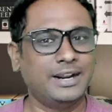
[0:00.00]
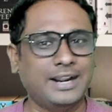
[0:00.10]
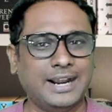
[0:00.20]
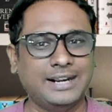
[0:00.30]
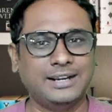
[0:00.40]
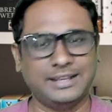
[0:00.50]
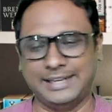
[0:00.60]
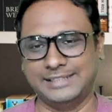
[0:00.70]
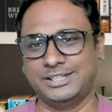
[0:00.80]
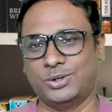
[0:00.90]
at
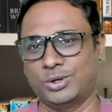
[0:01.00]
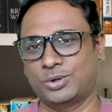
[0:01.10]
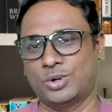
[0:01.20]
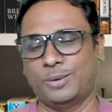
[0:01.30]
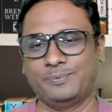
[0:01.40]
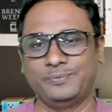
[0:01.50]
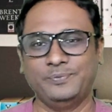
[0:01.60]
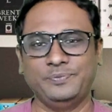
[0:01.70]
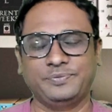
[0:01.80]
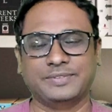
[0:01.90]
nse.com,
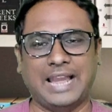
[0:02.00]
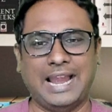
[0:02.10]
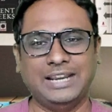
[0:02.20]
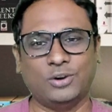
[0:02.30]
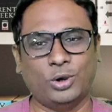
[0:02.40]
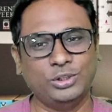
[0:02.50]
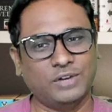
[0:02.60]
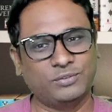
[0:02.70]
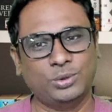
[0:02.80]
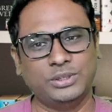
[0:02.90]
and all you
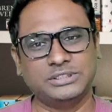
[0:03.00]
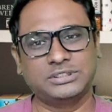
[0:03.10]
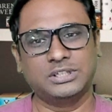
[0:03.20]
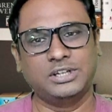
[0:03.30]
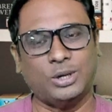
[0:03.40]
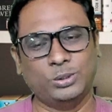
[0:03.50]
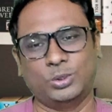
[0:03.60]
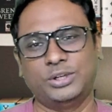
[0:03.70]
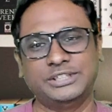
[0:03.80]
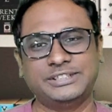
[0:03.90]
have to do is
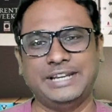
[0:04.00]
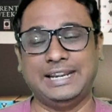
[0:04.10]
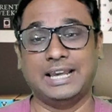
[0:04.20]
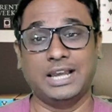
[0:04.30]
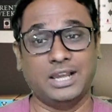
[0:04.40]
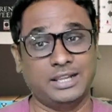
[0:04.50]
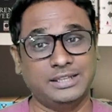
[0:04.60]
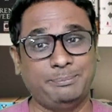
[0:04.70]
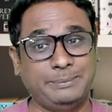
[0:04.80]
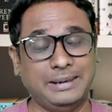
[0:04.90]
download this data,
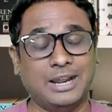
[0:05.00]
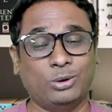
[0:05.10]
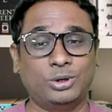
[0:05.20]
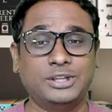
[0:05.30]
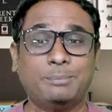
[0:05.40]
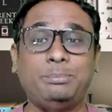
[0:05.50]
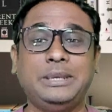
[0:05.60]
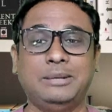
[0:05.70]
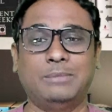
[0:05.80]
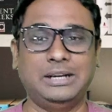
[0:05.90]
download the
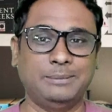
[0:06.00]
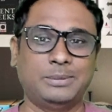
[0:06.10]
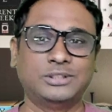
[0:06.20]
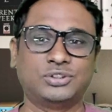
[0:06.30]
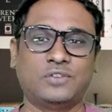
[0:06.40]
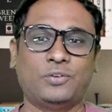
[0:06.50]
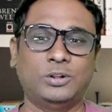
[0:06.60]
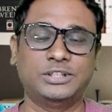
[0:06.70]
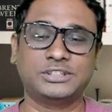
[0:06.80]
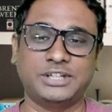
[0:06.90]
PE multiples of
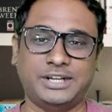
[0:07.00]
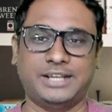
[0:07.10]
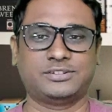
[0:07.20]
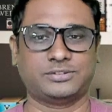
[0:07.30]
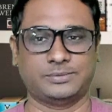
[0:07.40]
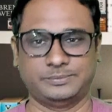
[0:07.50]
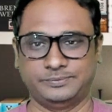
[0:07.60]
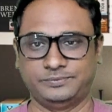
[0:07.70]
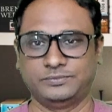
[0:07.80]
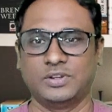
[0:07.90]
all this index,
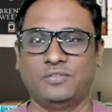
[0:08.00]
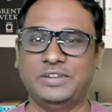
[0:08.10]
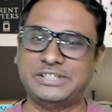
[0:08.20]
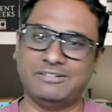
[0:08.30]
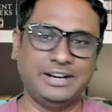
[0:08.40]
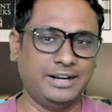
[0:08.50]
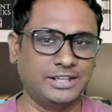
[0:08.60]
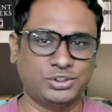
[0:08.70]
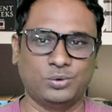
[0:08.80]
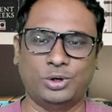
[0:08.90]
whichever
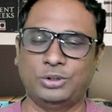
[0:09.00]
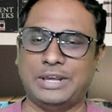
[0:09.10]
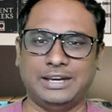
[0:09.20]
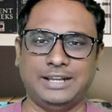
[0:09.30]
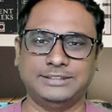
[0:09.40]
index you want to analyze.